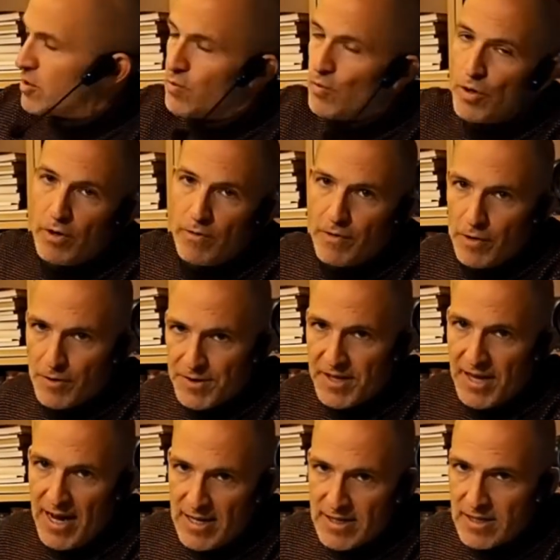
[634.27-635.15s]
one of those
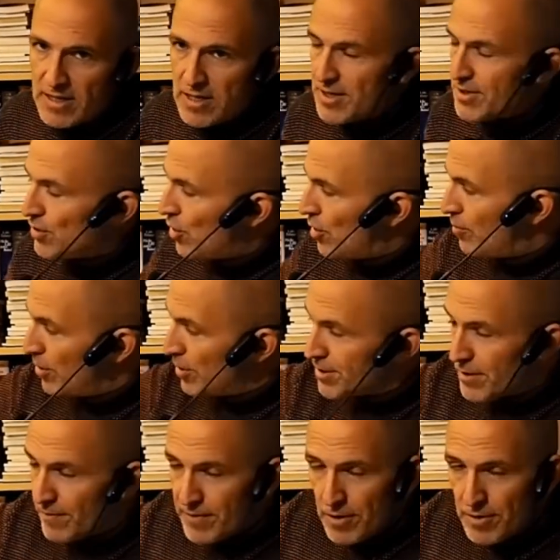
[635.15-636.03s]
gases or
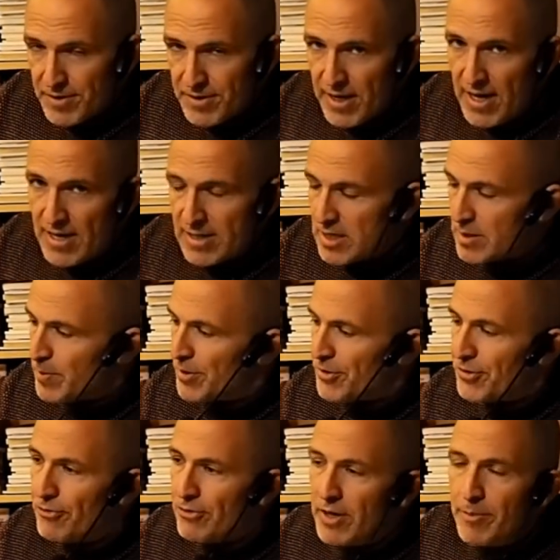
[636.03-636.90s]
both of those gases, but
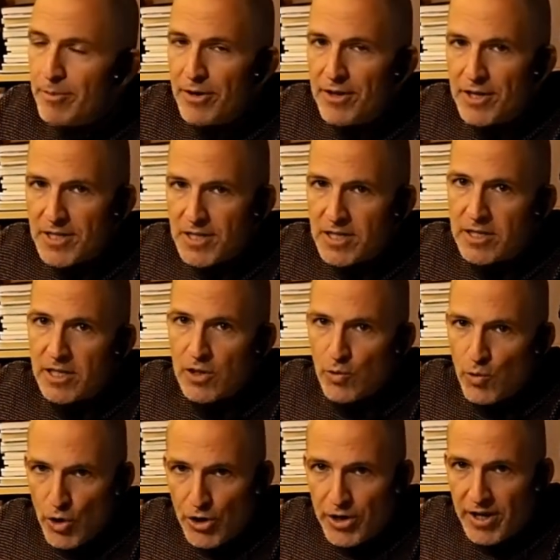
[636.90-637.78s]
the rebreather is still
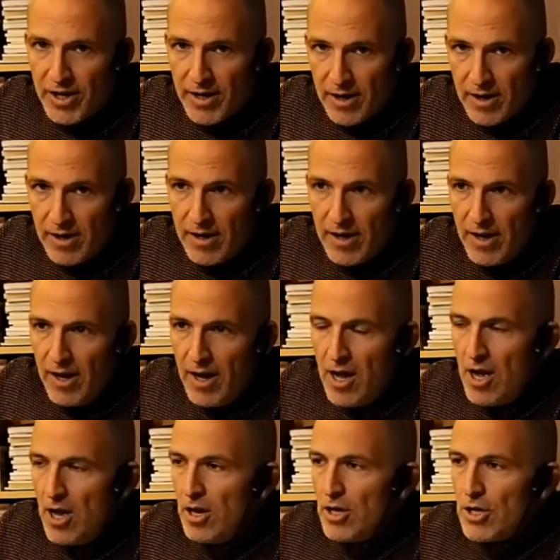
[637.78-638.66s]
working.
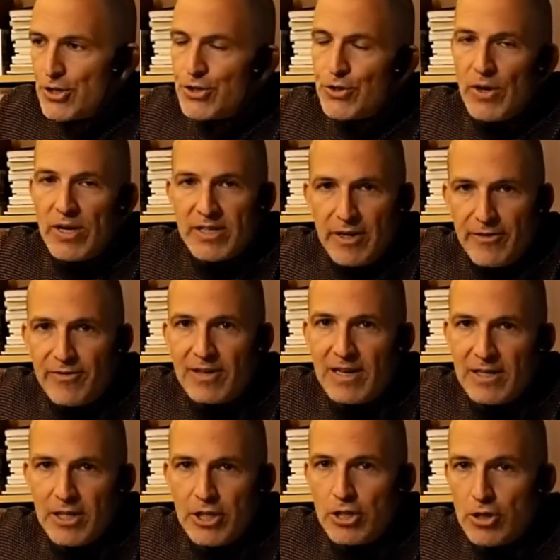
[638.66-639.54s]
So I
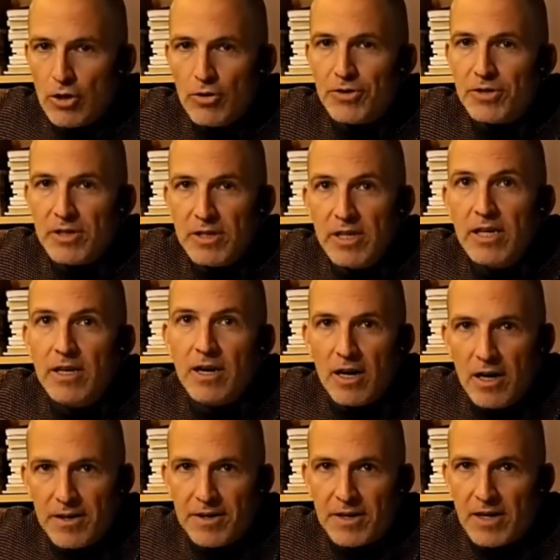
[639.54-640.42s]
definitely don't need
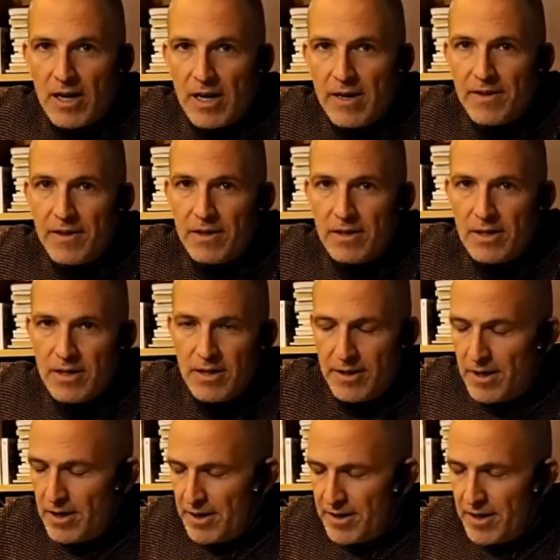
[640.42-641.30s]

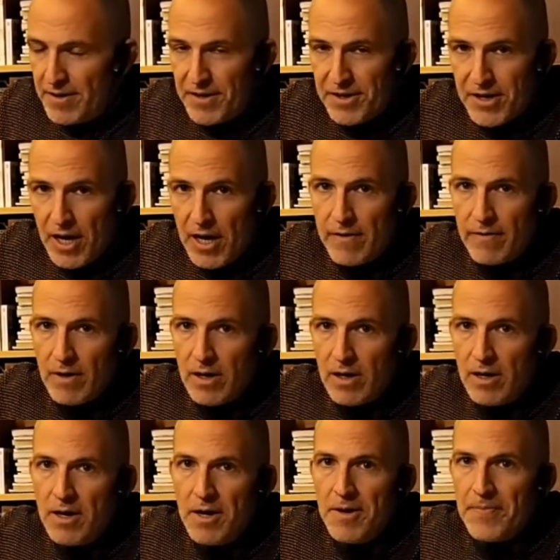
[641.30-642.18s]
another
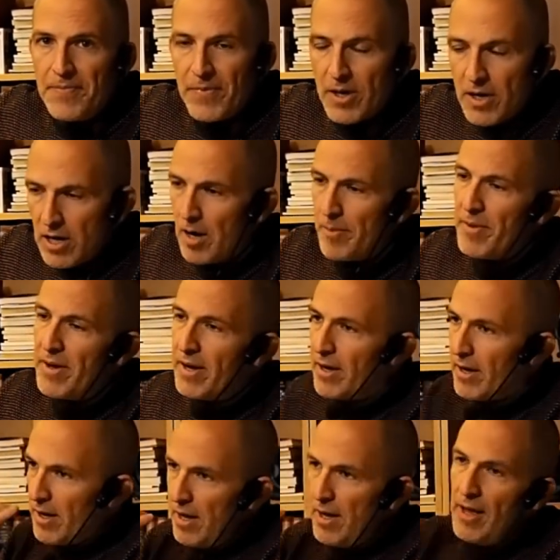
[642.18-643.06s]
diver
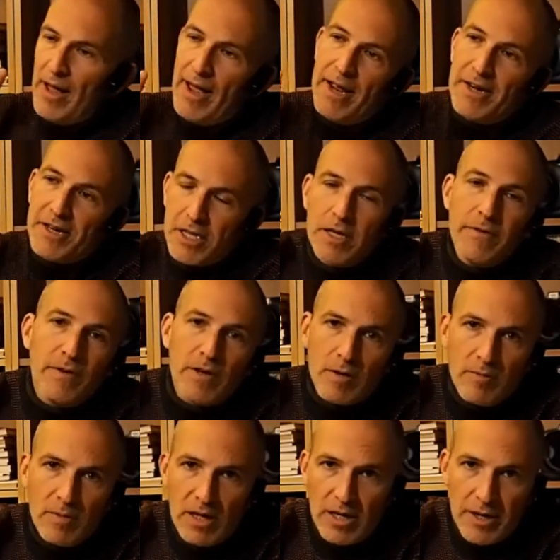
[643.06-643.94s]
coming and
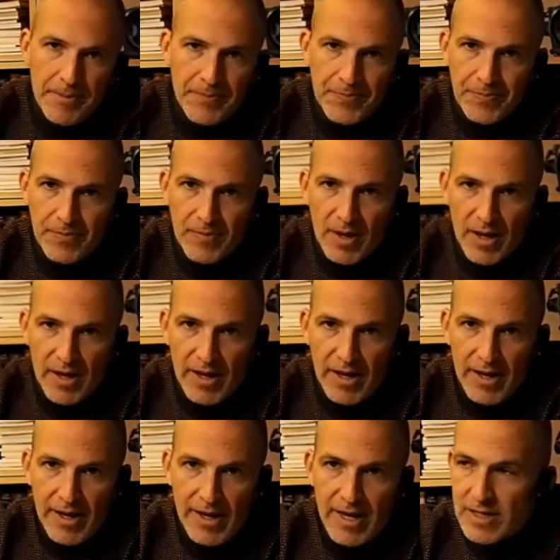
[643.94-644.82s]
giving me
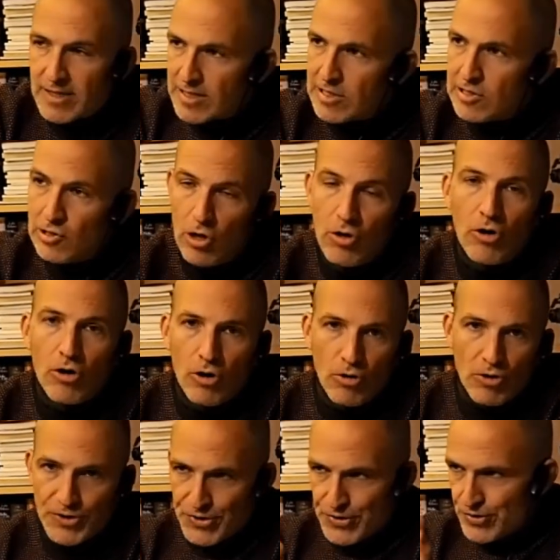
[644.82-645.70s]
his long
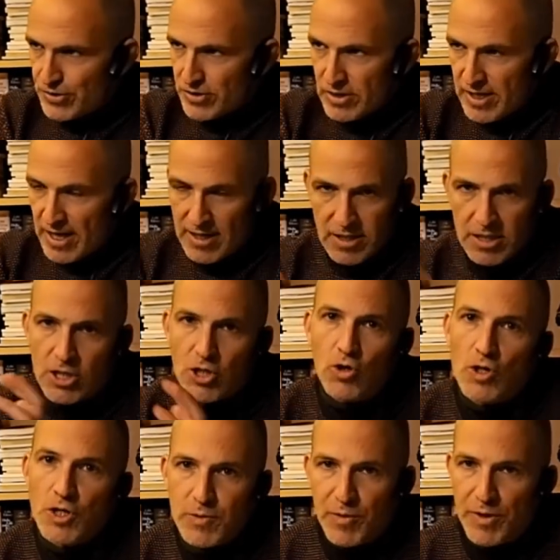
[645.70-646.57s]
hose, gas
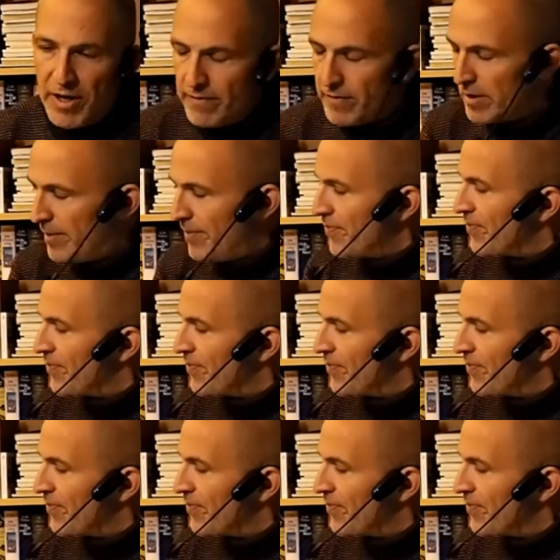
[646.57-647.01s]
source, whatever.